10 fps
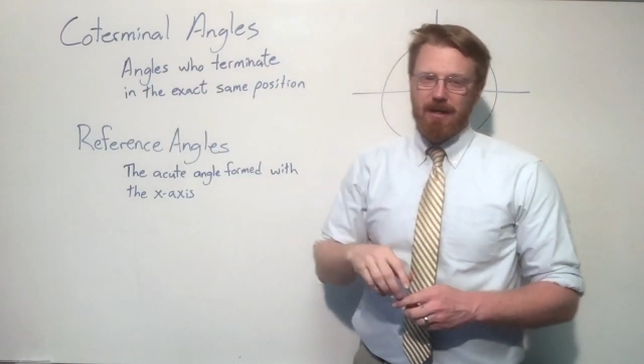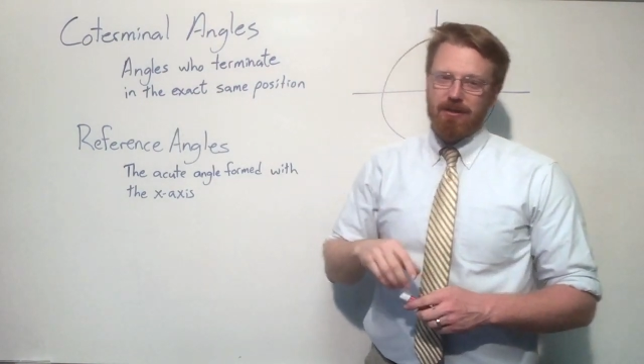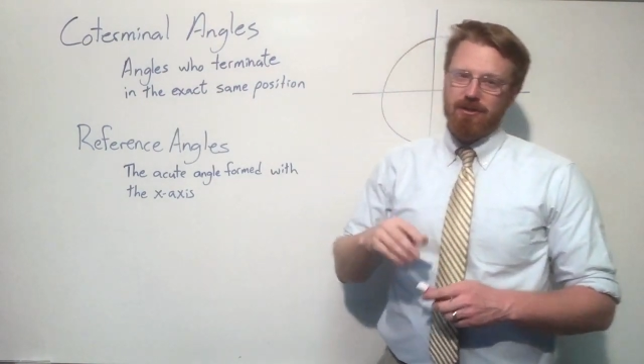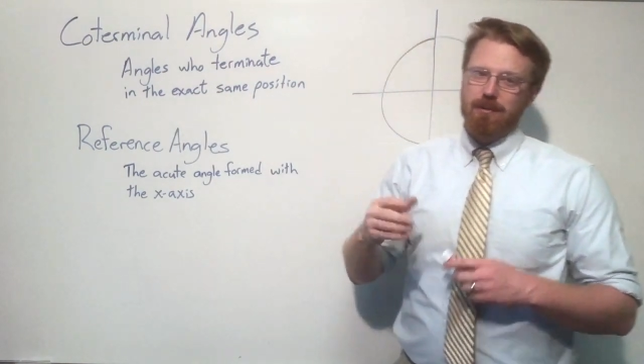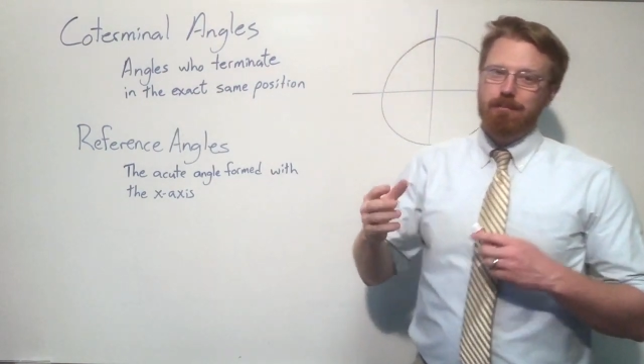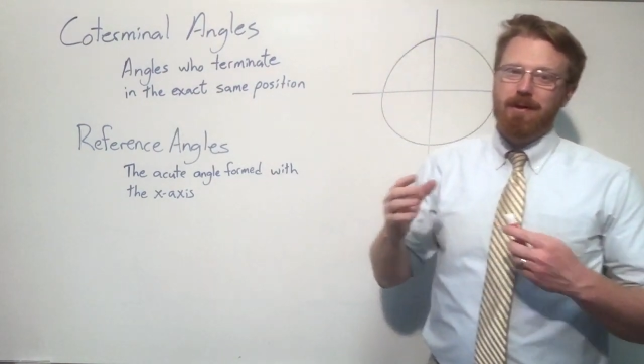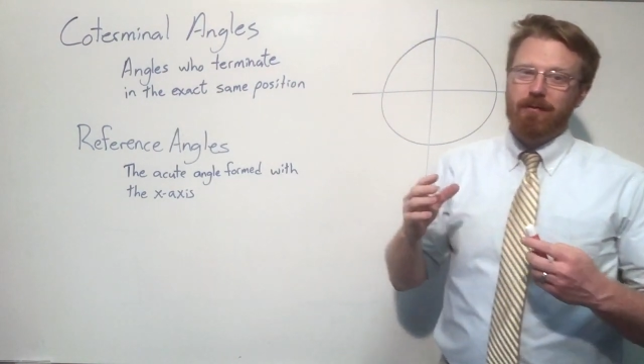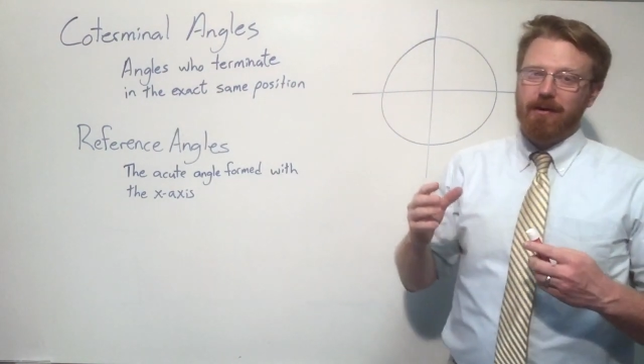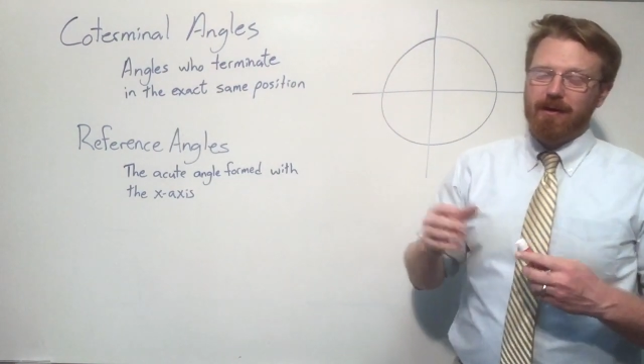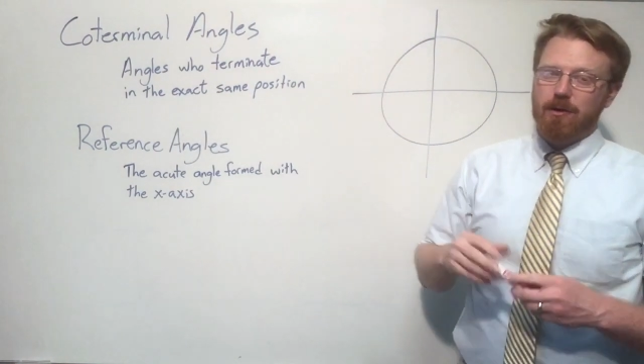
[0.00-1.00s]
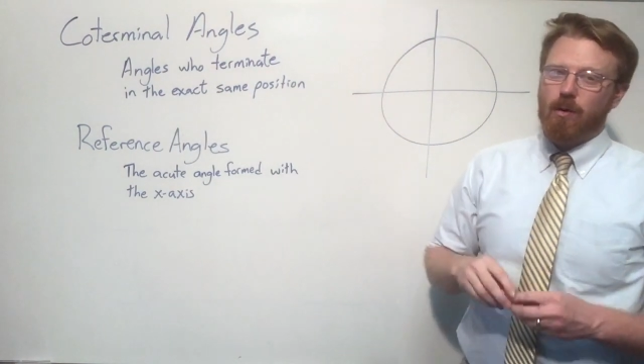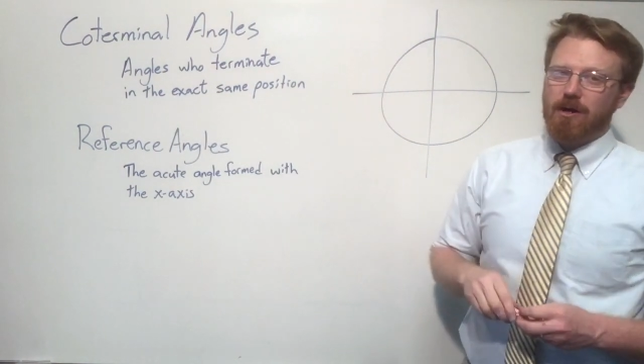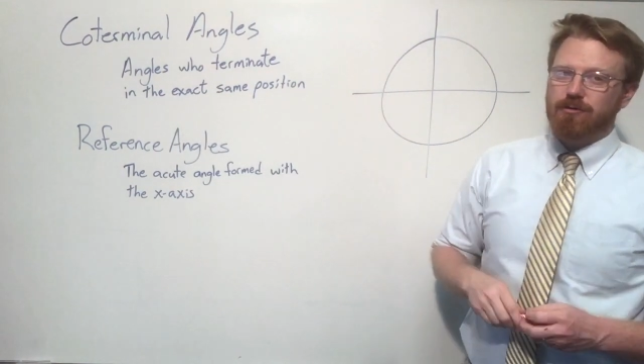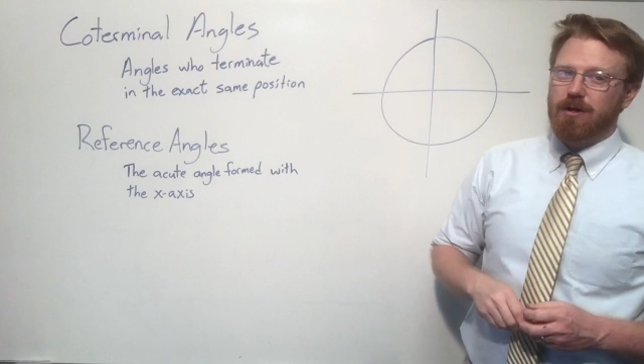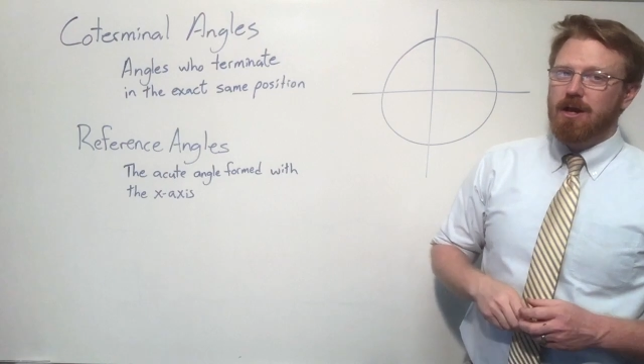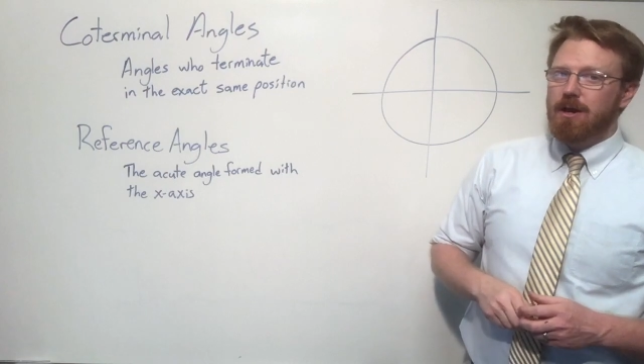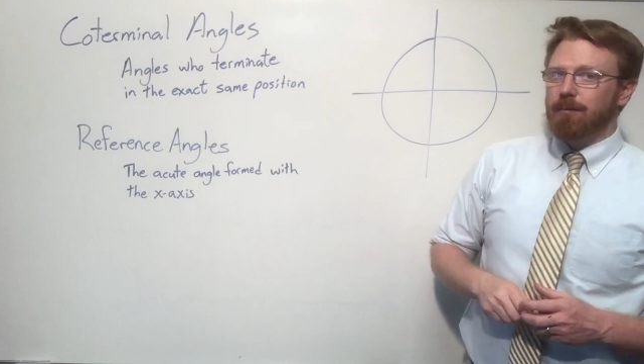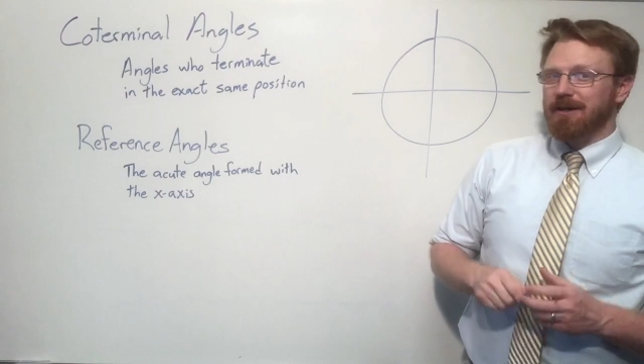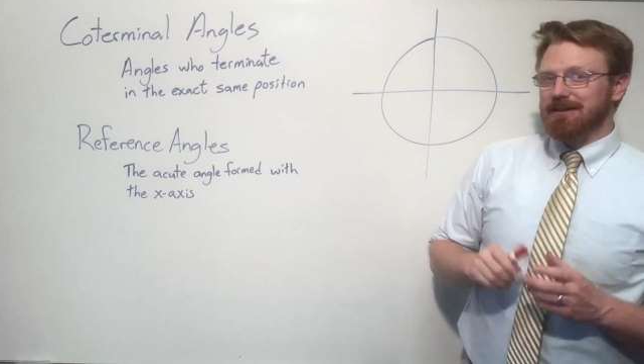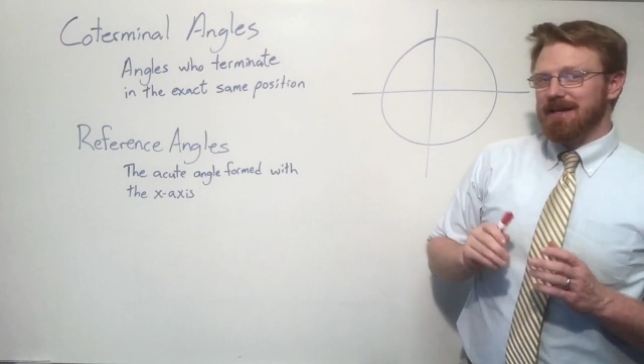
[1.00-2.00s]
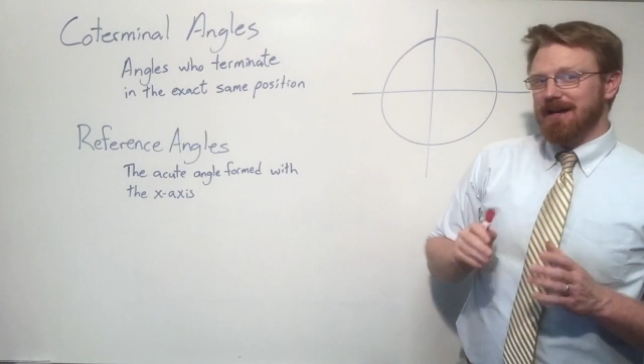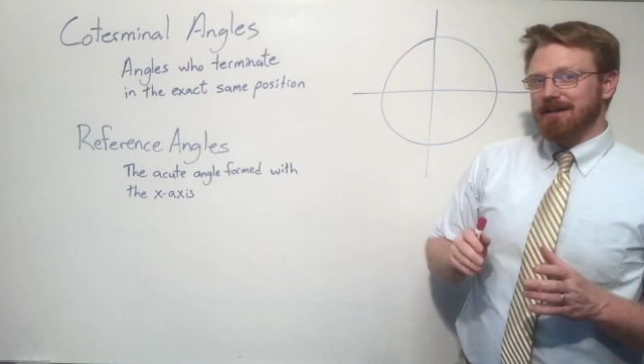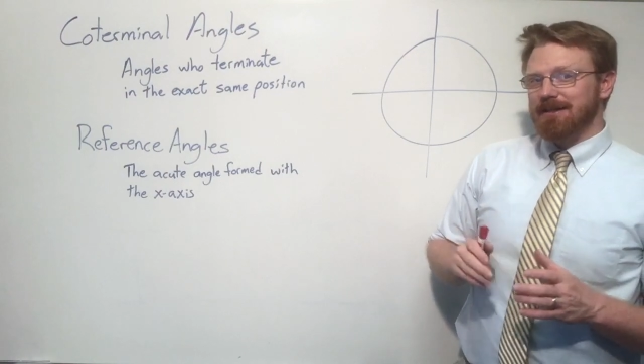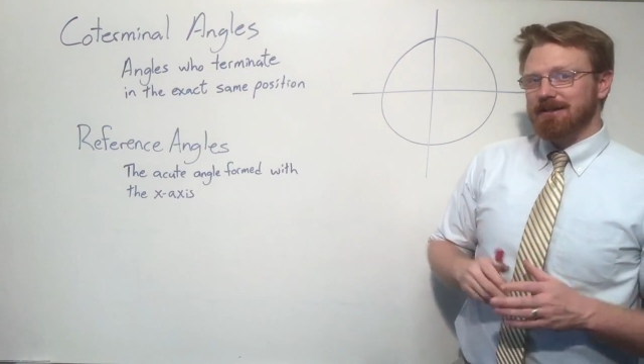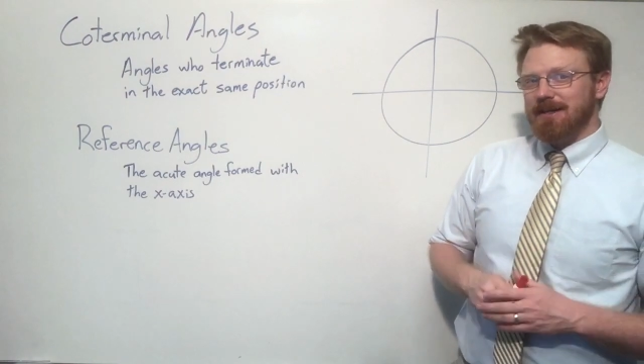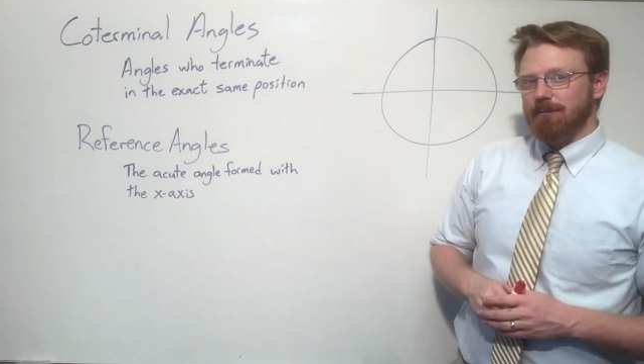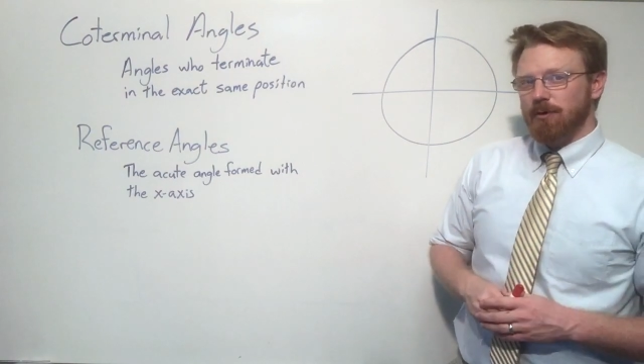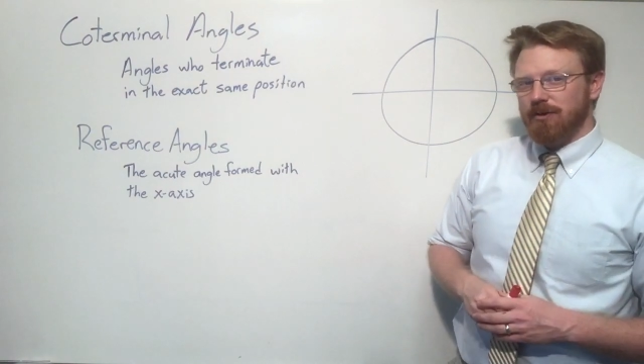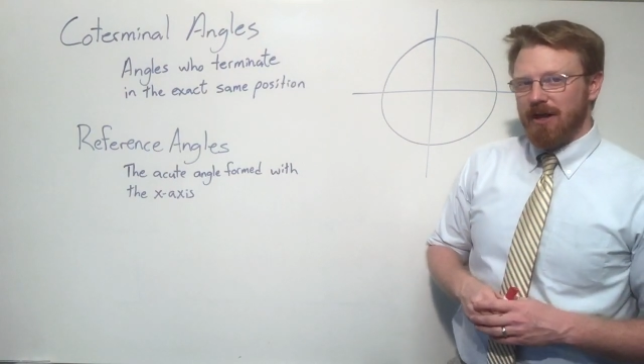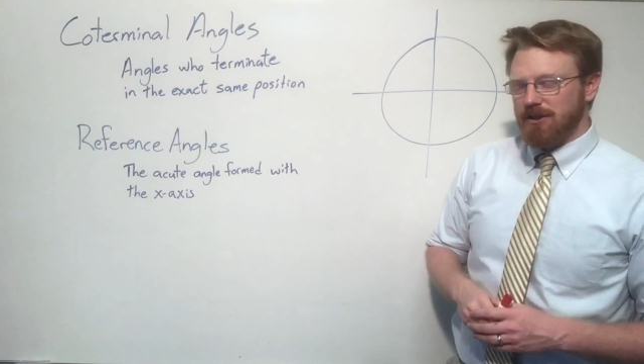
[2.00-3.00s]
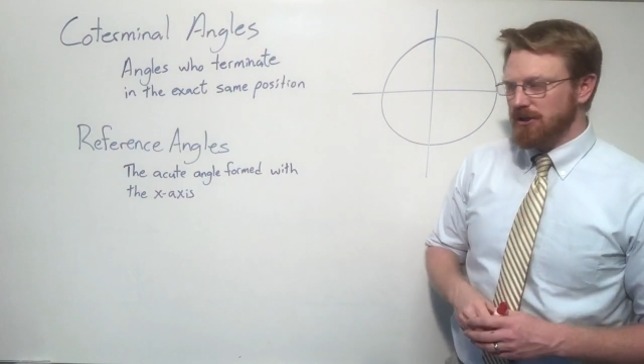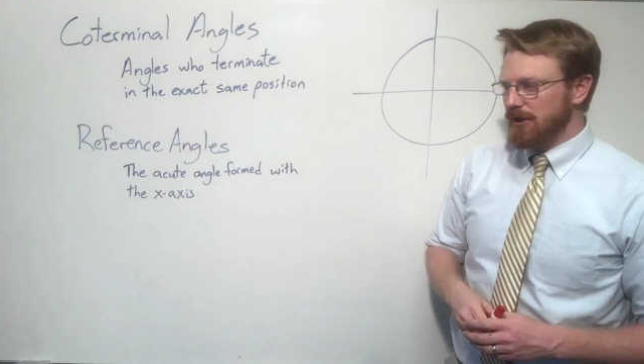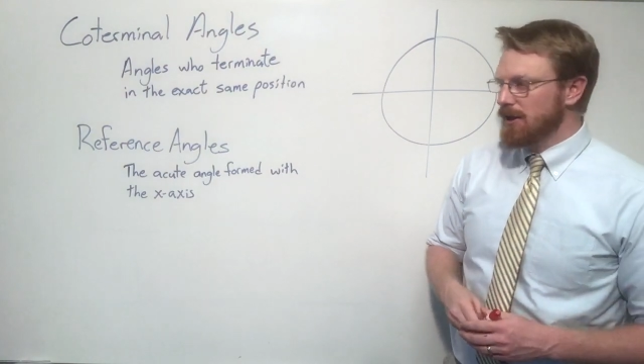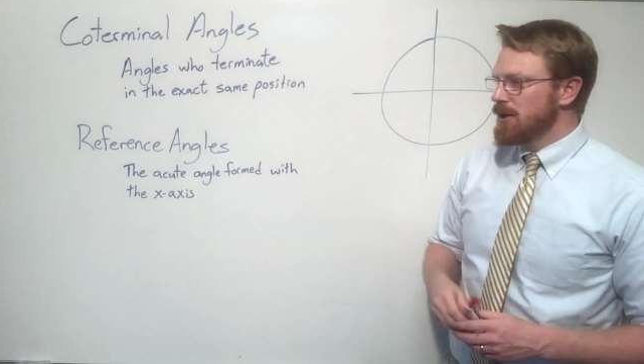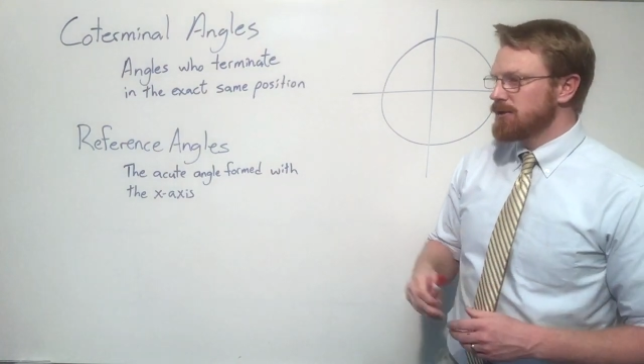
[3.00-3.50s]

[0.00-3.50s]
Not just a mirroring quadrant, but exactly in the same location.